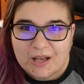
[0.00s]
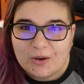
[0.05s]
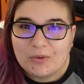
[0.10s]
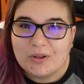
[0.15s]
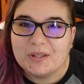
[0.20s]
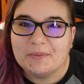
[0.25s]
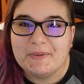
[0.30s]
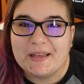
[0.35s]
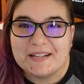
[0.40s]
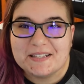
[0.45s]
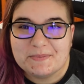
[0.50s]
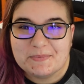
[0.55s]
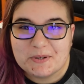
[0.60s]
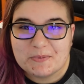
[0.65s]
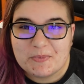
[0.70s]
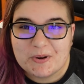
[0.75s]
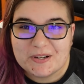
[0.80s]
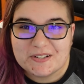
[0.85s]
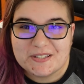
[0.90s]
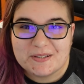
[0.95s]
Welcome back to
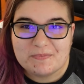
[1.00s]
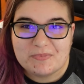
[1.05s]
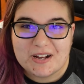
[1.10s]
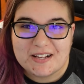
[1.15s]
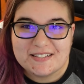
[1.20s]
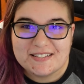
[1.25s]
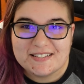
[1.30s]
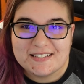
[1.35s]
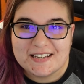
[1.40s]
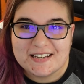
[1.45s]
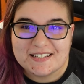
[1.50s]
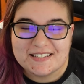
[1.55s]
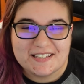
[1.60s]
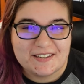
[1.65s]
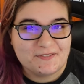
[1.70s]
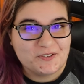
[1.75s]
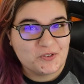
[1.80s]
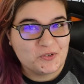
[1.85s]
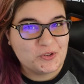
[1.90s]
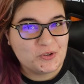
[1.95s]
Bookmarks and Breadsticks.
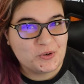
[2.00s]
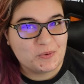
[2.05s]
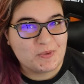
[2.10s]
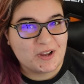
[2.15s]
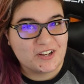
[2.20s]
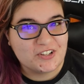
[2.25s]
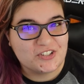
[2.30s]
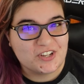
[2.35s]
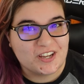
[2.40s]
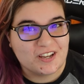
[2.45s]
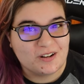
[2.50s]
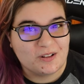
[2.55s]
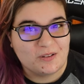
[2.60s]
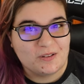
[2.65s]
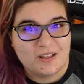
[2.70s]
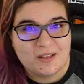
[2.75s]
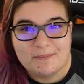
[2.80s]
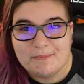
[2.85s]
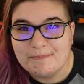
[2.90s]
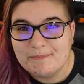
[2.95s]
If you're new to my
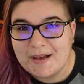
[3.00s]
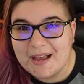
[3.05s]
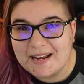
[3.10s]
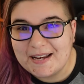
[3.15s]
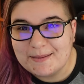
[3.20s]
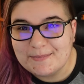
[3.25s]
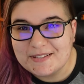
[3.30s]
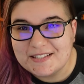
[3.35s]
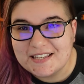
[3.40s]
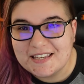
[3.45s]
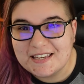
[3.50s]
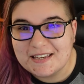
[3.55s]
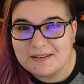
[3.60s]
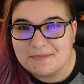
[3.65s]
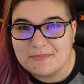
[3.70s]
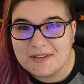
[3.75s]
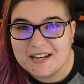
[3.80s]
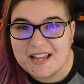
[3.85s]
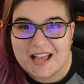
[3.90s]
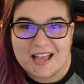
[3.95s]
channel, my name is
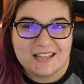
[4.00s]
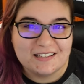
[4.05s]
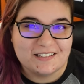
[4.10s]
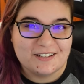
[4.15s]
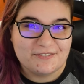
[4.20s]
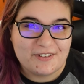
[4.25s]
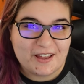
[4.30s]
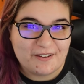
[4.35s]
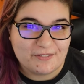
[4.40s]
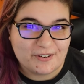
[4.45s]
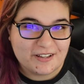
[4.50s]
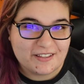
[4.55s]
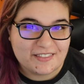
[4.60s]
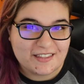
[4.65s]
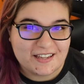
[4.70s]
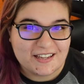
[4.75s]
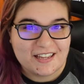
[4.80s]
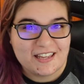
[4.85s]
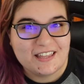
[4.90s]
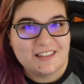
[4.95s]
Kim, and I love
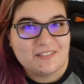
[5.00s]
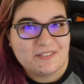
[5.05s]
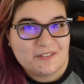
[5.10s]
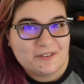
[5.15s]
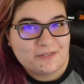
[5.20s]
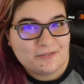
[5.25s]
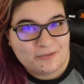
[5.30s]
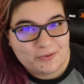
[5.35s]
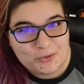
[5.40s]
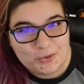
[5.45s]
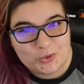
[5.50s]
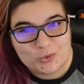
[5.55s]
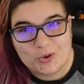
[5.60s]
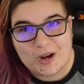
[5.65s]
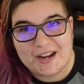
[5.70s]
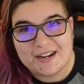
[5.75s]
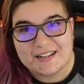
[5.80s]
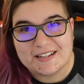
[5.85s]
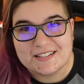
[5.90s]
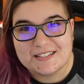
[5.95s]
everything in the food
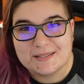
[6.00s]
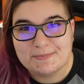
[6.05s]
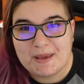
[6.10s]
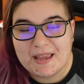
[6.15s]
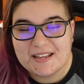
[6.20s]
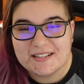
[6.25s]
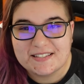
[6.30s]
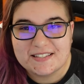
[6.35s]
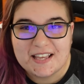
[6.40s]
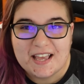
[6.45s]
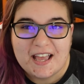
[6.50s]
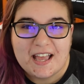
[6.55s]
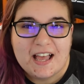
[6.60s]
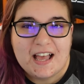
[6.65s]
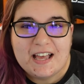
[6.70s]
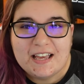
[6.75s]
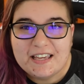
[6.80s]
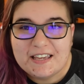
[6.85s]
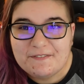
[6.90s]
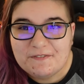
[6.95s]
writing space.
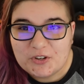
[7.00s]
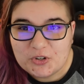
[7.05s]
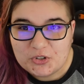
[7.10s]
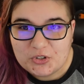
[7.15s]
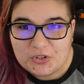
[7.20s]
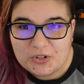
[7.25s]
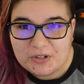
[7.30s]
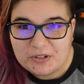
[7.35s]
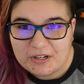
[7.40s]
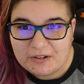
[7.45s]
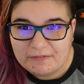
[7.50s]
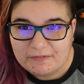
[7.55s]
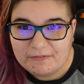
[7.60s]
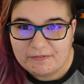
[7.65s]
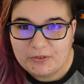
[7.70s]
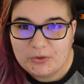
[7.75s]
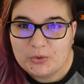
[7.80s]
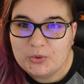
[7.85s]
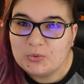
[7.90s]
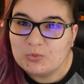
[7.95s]
If you're new to
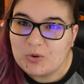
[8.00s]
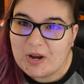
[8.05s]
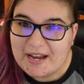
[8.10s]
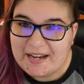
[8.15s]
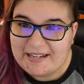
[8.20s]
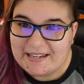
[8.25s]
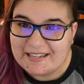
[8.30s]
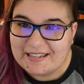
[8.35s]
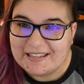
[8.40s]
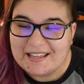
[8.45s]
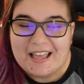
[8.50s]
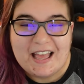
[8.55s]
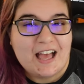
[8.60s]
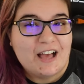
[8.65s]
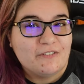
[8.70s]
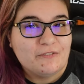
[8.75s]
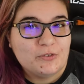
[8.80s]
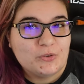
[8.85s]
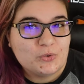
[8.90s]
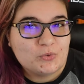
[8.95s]
food writing
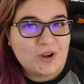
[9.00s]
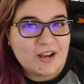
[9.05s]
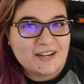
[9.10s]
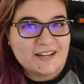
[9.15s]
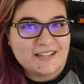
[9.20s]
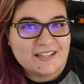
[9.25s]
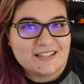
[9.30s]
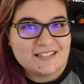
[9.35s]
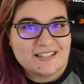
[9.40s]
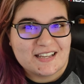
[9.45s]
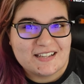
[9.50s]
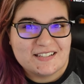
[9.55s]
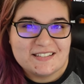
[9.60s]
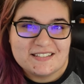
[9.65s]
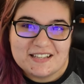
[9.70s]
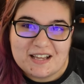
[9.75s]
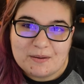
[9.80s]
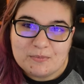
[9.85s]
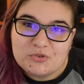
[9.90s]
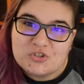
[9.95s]
is a
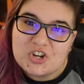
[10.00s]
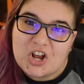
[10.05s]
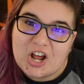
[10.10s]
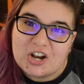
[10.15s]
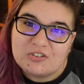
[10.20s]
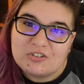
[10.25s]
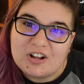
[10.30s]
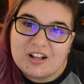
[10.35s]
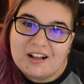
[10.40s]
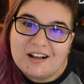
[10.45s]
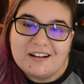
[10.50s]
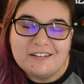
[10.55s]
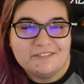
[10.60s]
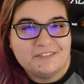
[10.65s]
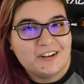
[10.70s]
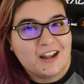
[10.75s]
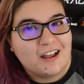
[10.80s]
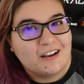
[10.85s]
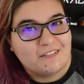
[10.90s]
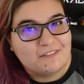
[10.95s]
subgenre of
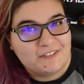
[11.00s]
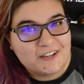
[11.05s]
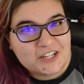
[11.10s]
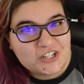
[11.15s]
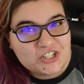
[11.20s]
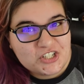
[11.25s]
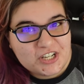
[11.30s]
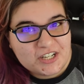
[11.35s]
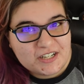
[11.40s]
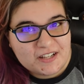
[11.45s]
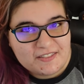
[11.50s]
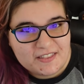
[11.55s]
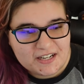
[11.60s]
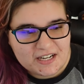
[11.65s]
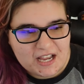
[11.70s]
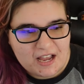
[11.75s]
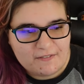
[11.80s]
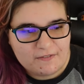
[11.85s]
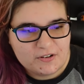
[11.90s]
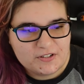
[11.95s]
nonfiction that
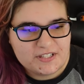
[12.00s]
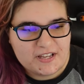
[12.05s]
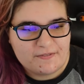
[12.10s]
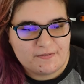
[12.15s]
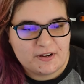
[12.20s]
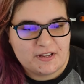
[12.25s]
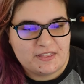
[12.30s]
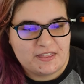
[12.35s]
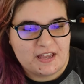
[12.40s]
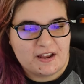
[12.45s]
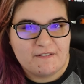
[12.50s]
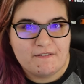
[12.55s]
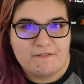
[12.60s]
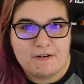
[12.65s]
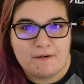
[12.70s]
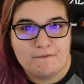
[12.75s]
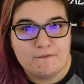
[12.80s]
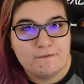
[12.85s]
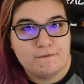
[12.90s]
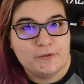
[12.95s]
covers everything
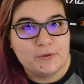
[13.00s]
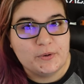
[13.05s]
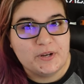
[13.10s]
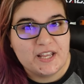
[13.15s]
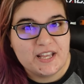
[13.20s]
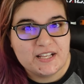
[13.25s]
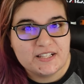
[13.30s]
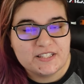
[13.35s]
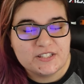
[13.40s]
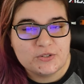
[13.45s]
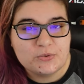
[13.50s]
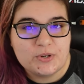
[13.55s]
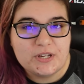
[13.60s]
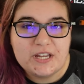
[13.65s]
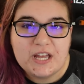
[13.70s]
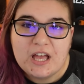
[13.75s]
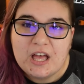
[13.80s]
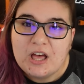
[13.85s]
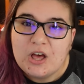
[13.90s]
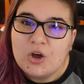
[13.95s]
from food
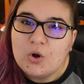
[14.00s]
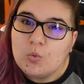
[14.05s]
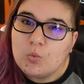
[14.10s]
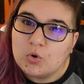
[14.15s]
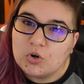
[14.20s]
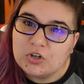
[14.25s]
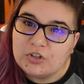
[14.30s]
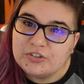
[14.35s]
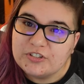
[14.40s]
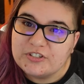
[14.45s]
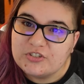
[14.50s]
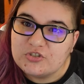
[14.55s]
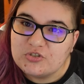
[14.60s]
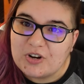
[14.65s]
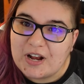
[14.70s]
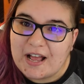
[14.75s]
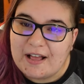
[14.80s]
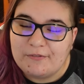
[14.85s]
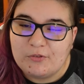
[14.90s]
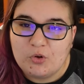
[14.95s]
history, world and
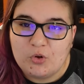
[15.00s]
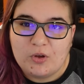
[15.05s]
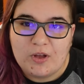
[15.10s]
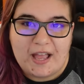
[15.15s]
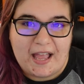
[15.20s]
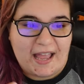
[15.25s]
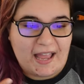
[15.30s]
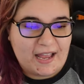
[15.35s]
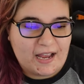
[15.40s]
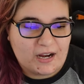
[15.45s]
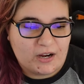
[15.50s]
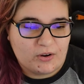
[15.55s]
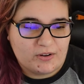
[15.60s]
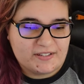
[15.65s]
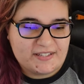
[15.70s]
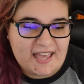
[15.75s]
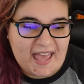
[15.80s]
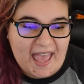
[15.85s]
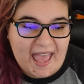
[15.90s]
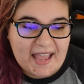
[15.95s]
travel, ag
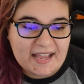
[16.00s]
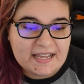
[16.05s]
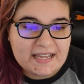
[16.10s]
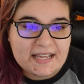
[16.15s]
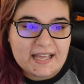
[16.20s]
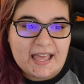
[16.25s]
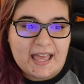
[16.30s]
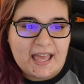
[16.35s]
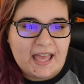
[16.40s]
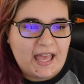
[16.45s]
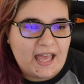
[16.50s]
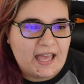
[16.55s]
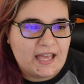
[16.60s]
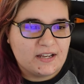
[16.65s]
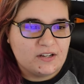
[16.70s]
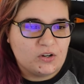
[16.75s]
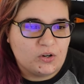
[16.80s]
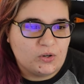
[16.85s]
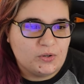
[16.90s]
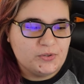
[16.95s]
tech,
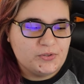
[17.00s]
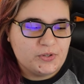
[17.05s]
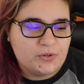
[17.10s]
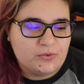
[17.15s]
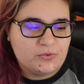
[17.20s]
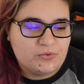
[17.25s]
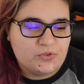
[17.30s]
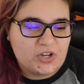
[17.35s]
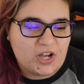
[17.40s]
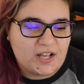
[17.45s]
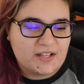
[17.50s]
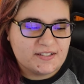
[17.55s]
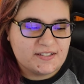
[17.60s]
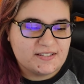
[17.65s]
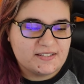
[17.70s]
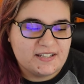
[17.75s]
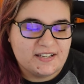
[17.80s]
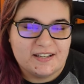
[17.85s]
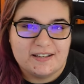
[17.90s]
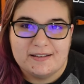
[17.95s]
and also
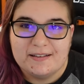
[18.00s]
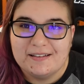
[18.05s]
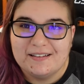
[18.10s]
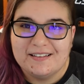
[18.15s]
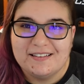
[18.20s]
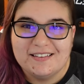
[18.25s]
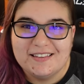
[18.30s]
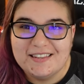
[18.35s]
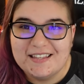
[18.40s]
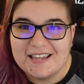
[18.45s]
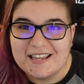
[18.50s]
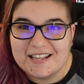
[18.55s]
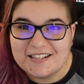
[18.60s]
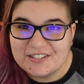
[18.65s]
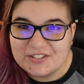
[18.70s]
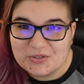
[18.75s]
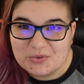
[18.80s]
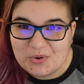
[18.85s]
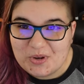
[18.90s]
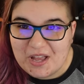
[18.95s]
just the
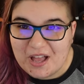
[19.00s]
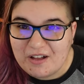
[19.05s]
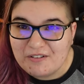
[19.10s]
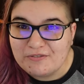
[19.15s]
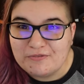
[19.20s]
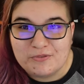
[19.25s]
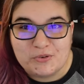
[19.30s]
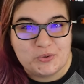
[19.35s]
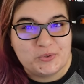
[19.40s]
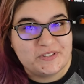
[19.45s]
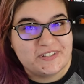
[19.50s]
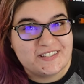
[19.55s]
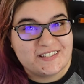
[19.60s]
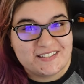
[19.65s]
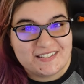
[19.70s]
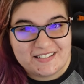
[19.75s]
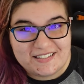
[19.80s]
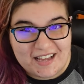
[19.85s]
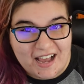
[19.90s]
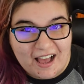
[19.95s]
history of food
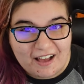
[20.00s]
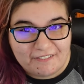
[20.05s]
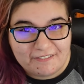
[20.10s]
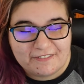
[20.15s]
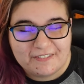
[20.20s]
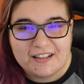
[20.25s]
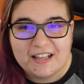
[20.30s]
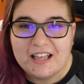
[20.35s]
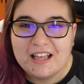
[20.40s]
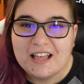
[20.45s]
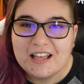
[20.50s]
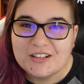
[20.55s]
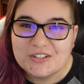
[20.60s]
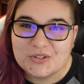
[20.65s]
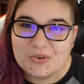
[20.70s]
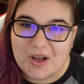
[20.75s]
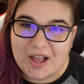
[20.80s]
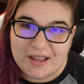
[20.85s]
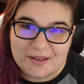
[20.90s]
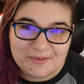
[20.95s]
stuff.
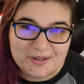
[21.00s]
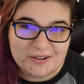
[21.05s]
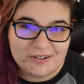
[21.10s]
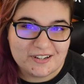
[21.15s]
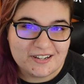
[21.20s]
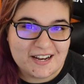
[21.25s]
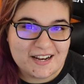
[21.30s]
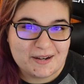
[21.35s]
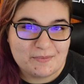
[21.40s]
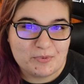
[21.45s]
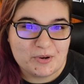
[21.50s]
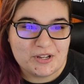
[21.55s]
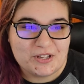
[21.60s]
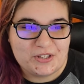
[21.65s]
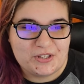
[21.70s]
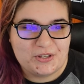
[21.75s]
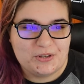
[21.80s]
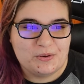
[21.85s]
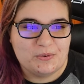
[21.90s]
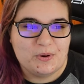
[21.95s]
So I'm here today to bring
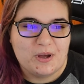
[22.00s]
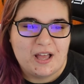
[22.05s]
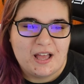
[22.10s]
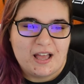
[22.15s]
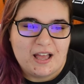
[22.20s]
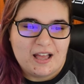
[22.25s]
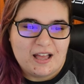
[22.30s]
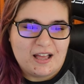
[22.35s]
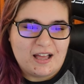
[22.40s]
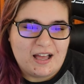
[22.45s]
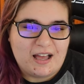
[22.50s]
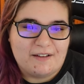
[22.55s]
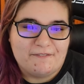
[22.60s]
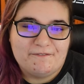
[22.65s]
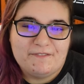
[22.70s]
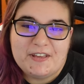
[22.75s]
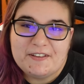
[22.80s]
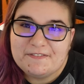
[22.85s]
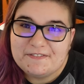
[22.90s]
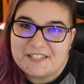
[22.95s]
you
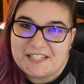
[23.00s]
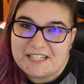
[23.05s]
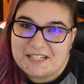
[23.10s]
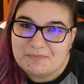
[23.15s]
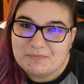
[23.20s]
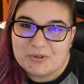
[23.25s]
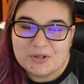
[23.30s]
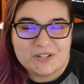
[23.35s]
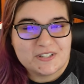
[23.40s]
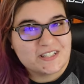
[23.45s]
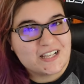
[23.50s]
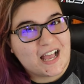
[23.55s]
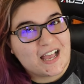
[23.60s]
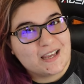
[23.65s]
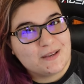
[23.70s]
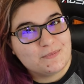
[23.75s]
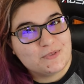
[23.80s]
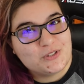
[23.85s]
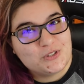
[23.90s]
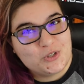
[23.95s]
15 books I
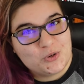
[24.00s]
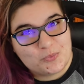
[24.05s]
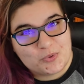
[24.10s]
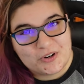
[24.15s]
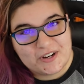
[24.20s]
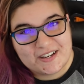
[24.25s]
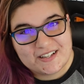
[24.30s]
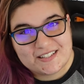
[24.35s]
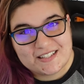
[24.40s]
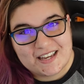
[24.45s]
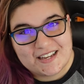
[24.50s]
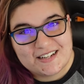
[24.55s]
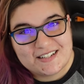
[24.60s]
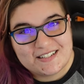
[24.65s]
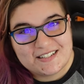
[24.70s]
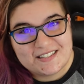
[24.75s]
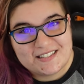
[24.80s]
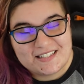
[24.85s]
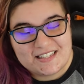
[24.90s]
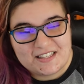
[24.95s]
am super excited
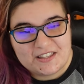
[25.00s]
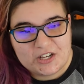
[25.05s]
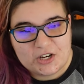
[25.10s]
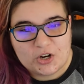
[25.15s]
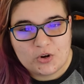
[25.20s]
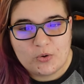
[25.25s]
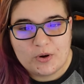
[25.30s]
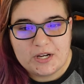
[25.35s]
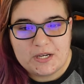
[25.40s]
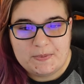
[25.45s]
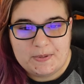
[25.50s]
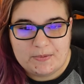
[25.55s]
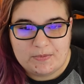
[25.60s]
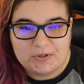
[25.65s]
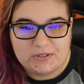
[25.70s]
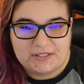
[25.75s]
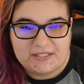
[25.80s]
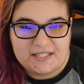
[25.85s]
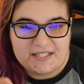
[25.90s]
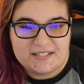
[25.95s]
to see that are going to be
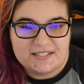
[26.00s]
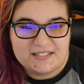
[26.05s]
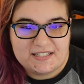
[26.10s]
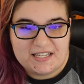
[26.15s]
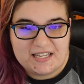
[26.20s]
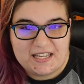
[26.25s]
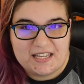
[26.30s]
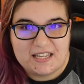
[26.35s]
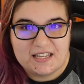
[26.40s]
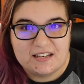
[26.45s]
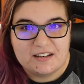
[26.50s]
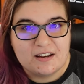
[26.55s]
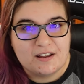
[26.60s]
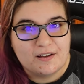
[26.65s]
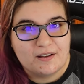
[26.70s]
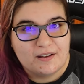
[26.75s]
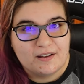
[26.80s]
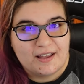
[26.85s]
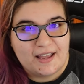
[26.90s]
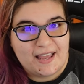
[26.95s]
released in
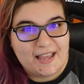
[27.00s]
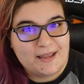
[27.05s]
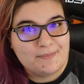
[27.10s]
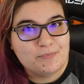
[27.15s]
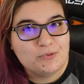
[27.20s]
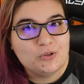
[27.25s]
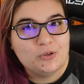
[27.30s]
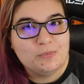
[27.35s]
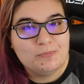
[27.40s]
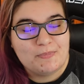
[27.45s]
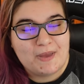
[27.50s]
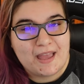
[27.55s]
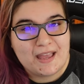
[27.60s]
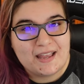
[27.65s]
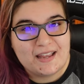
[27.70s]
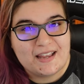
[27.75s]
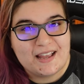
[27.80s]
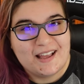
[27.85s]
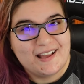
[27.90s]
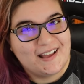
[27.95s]
April,
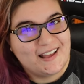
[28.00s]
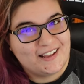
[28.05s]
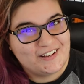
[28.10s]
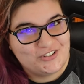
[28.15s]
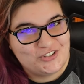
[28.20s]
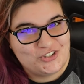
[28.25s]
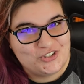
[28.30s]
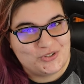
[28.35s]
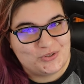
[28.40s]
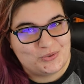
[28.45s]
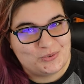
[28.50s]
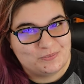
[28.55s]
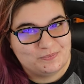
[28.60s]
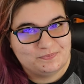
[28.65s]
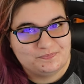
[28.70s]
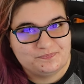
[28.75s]
May, and June.